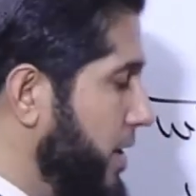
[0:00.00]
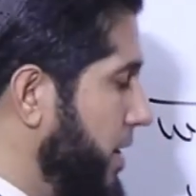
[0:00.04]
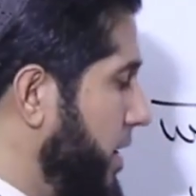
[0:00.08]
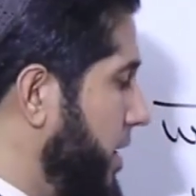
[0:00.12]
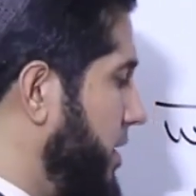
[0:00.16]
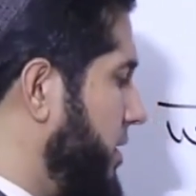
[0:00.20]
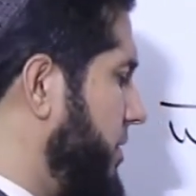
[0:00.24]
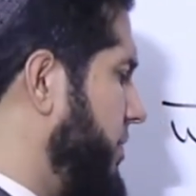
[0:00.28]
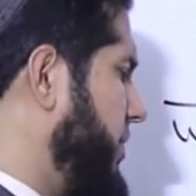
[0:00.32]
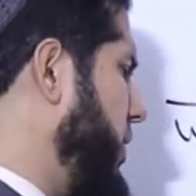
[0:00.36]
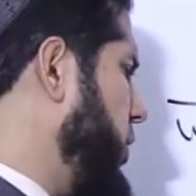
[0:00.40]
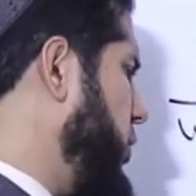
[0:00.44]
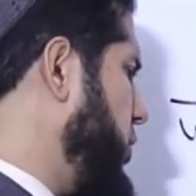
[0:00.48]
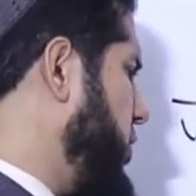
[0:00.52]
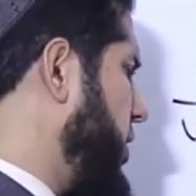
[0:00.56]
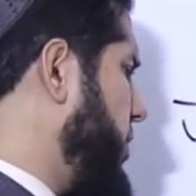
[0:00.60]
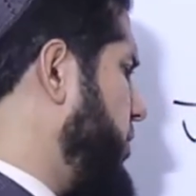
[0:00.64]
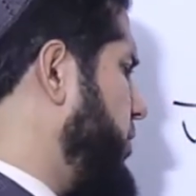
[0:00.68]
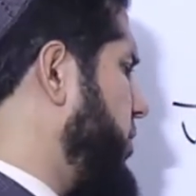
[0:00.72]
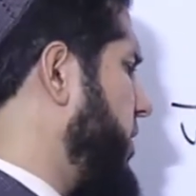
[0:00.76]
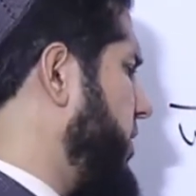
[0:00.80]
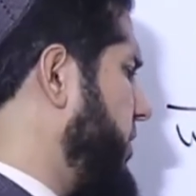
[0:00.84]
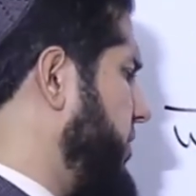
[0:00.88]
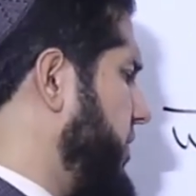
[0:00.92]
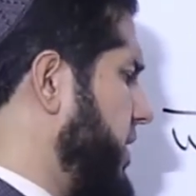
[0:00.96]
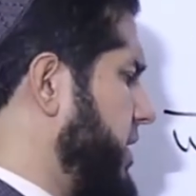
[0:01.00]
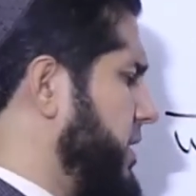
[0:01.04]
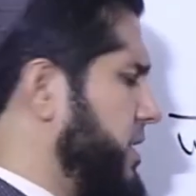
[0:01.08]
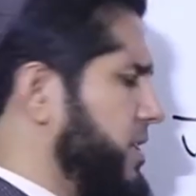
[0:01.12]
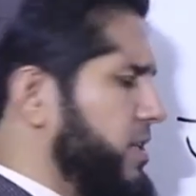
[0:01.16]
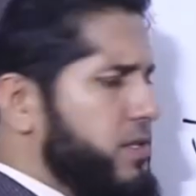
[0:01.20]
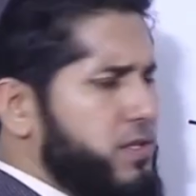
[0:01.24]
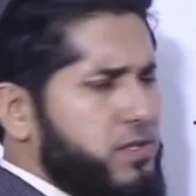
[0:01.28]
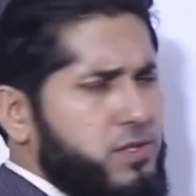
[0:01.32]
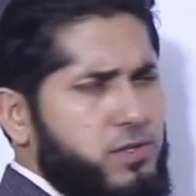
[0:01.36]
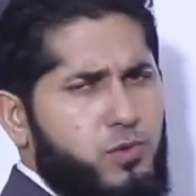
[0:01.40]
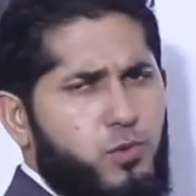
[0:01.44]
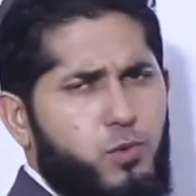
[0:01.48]
And future perfect
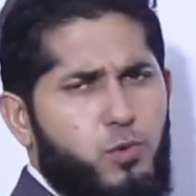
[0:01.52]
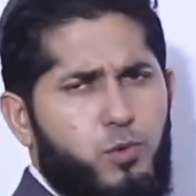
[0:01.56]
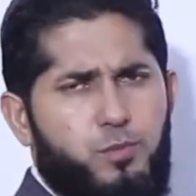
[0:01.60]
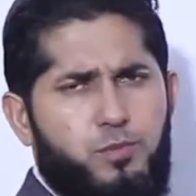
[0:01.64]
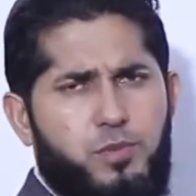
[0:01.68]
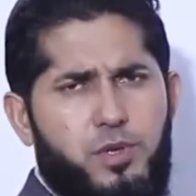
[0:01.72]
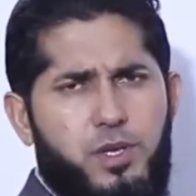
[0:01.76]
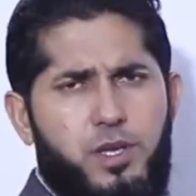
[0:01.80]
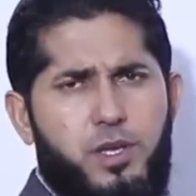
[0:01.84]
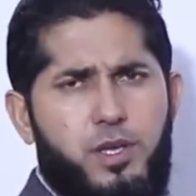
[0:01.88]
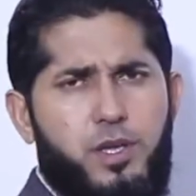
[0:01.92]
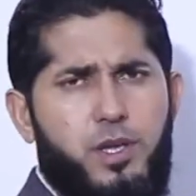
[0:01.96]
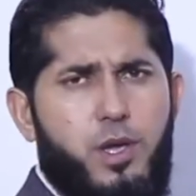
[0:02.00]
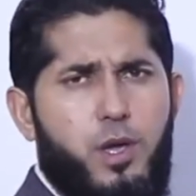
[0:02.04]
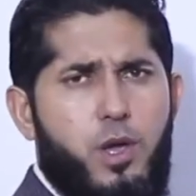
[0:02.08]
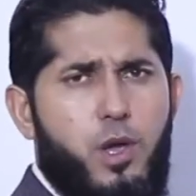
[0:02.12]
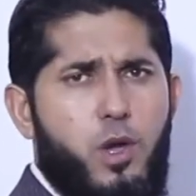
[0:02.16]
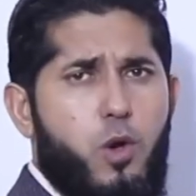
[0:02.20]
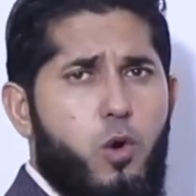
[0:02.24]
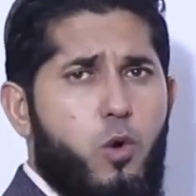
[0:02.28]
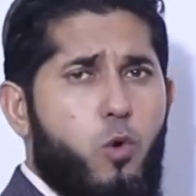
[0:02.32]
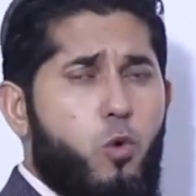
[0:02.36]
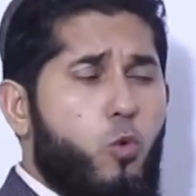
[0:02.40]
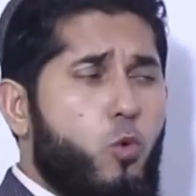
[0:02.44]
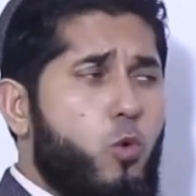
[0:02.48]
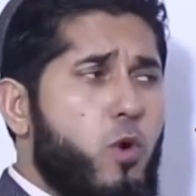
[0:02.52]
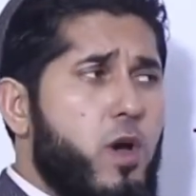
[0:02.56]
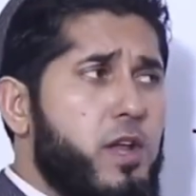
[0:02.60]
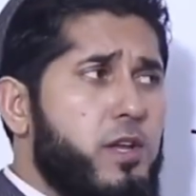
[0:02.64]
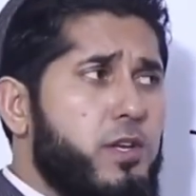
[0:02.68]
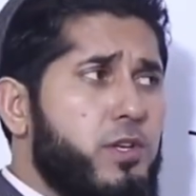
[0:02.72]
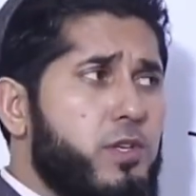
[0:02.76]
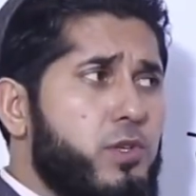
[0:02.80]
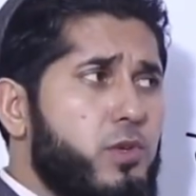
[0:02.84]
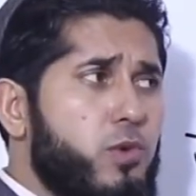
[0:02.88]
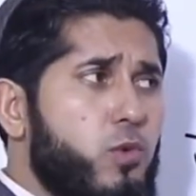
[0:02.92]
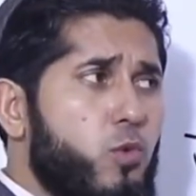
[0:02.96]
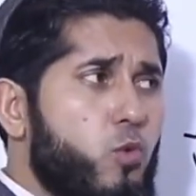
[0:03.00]
tense would be
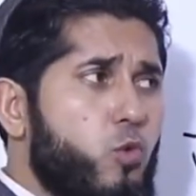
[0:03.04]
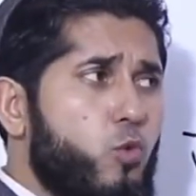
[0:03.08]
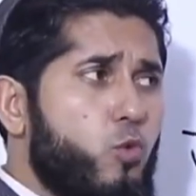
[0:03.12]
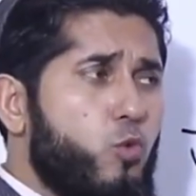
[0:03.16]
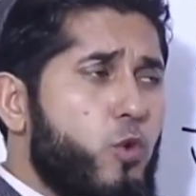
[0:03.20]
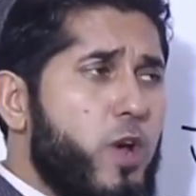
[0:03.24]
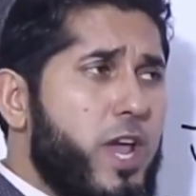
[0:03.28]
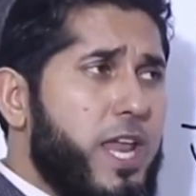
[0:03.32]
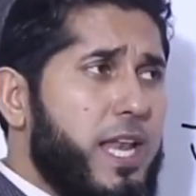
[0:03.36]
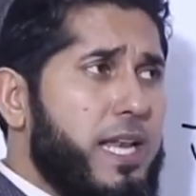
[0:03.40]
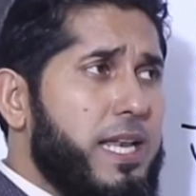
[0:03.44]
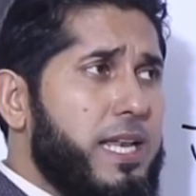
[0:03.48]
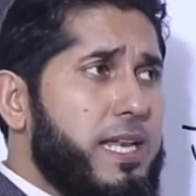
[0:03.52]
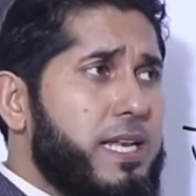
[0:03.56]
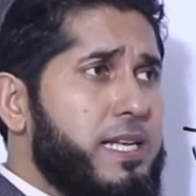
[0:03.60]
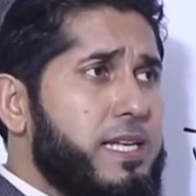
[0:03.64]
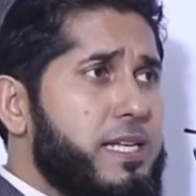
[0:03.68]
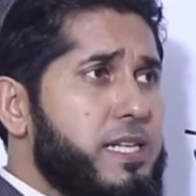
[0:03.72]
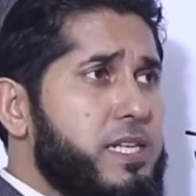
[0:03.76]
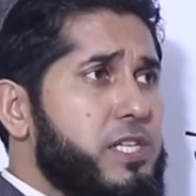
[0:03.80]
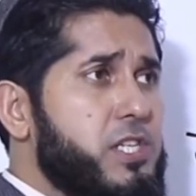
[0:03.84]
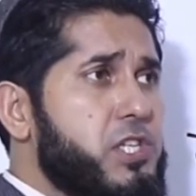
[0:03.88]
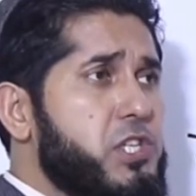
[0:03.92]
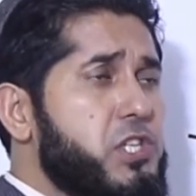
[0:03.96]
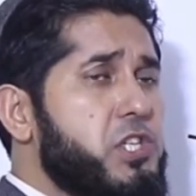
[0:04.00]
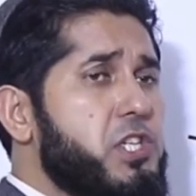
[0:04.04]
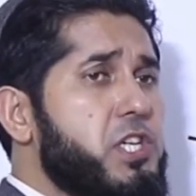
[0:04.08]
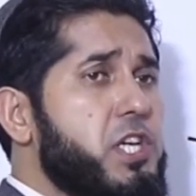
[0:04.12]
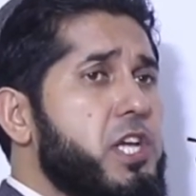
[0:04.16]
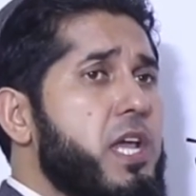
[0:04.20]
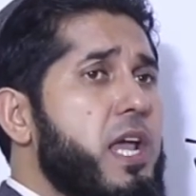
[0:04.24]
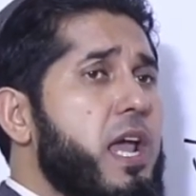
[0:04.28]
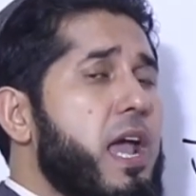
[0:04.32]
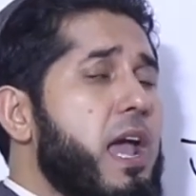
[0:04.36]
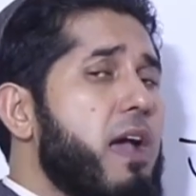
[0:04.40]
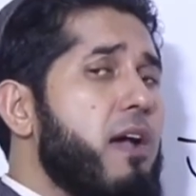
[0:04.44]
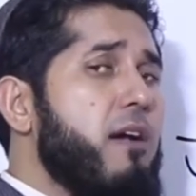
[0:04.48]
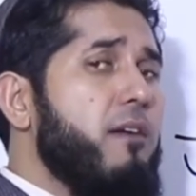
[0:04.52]
what will
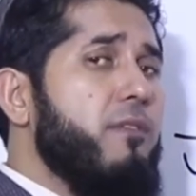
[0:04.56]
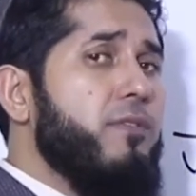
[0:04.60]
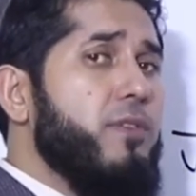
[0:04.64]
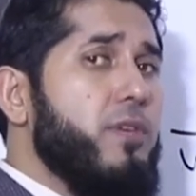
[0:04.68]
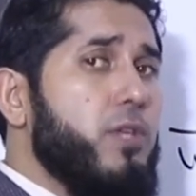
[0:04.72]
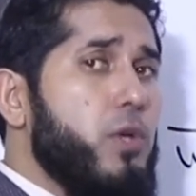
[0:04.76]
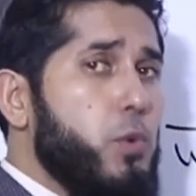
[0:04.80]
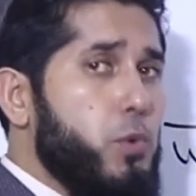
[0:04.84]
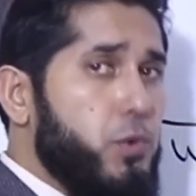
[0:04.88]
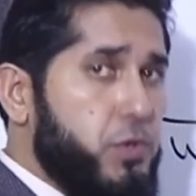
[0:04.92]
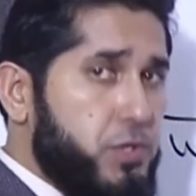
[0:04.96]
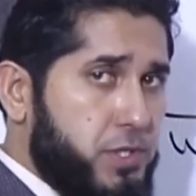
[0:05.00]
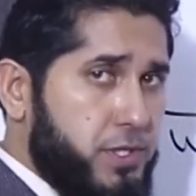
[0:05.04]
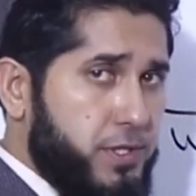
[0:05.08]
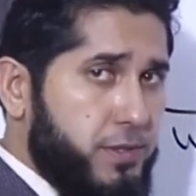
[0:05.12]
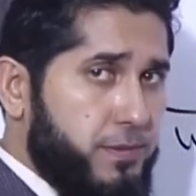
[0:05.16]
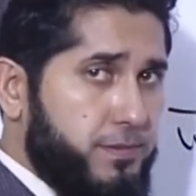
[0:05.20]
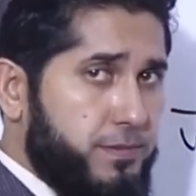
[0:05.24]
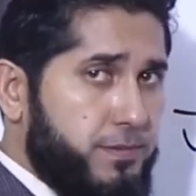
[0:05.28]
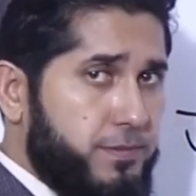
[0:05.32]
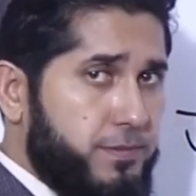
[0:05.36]
she have cooked?